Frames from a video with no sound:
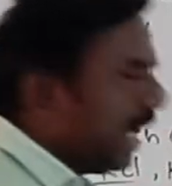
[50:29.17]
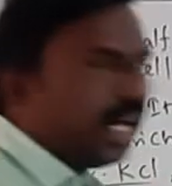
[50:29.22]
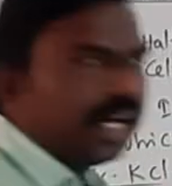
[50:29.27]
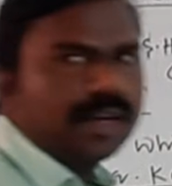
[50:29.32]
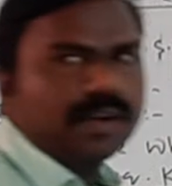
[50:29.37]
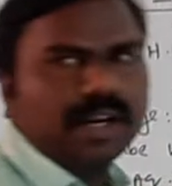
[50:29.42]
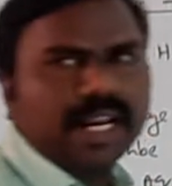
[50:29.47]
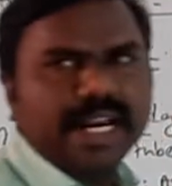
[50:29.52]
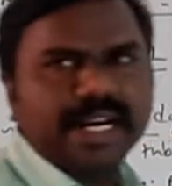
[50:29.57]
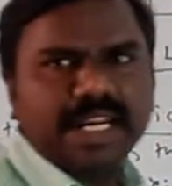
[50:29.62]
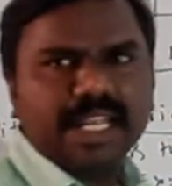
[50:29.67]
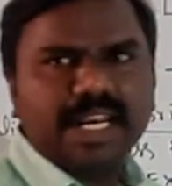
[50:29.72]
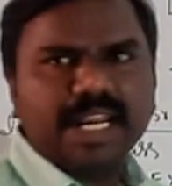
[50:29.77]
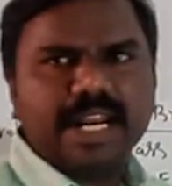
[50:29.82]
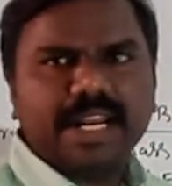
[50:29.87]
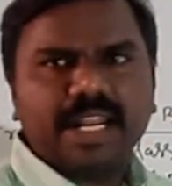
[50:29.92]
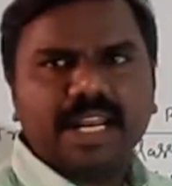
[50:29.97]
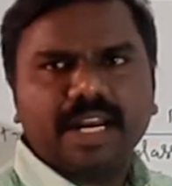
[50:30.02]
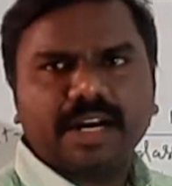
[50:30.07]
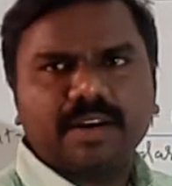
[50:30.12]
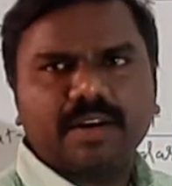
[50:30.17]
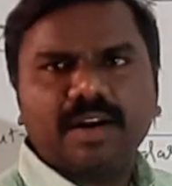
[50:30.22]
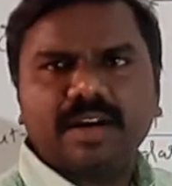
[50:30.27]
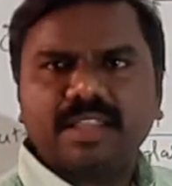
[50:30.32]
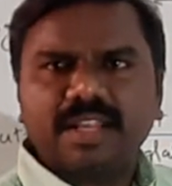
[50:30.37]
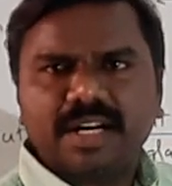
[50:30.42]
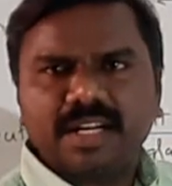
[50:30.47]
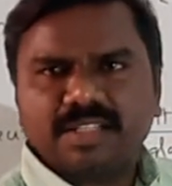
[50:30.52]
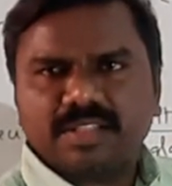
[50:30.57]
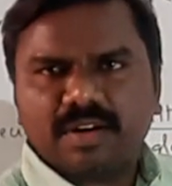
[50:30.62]
electrolyte, inert electrolyte,
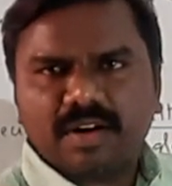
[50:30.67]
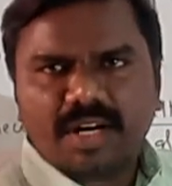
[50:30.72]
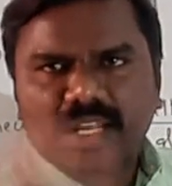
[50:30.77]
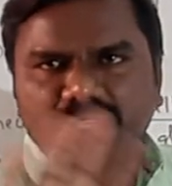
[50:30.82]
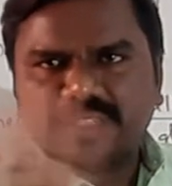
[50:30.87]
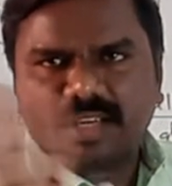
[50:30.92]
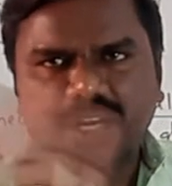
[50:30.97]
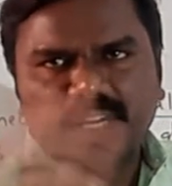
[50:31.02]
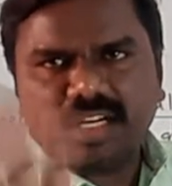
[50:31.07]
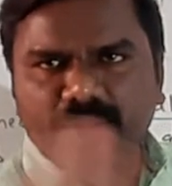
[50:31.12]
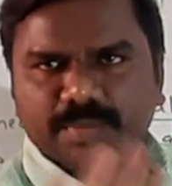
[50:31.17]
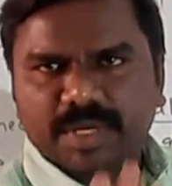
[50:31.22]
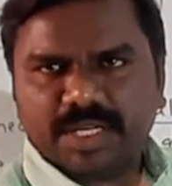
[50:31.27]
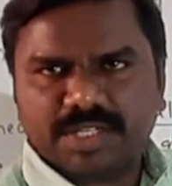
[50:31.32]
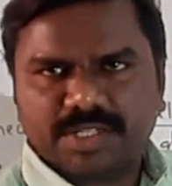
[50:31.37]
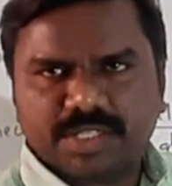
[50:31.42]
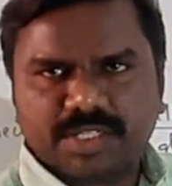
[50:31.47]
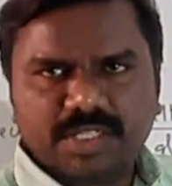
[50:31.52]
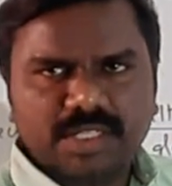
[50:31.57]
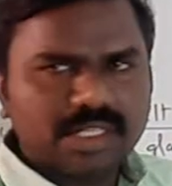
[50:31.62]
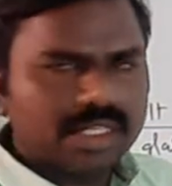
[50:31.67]
that is not a salt bridge.